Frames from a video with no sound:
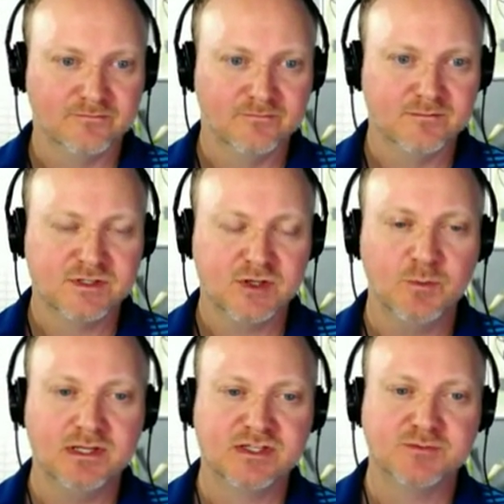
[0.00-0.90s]
so many
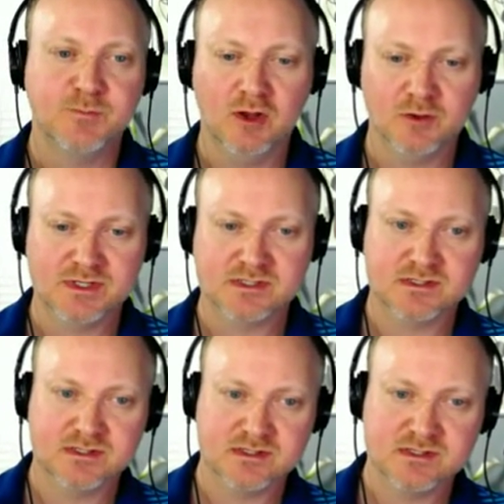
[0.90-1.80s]
smaller
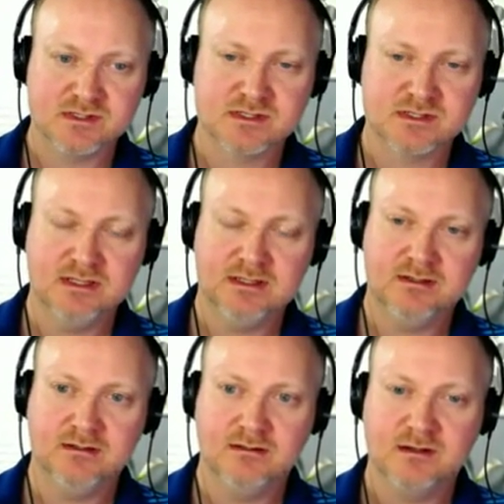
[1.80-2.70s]
businesses
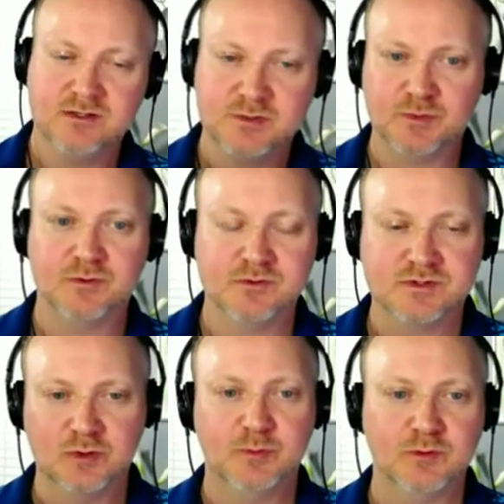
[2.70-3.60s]
and entrepreneurs,
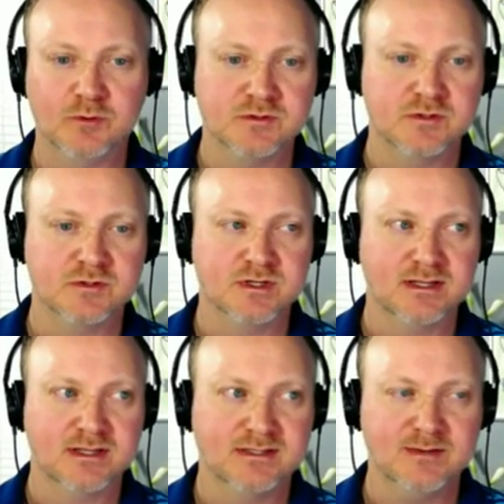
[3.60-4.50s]
solopreneurs, those
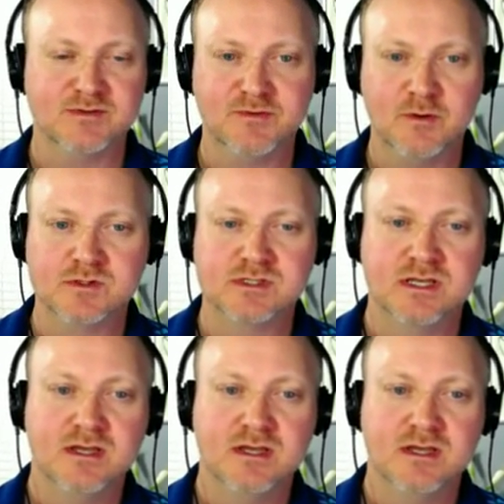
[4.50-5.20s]
types of folks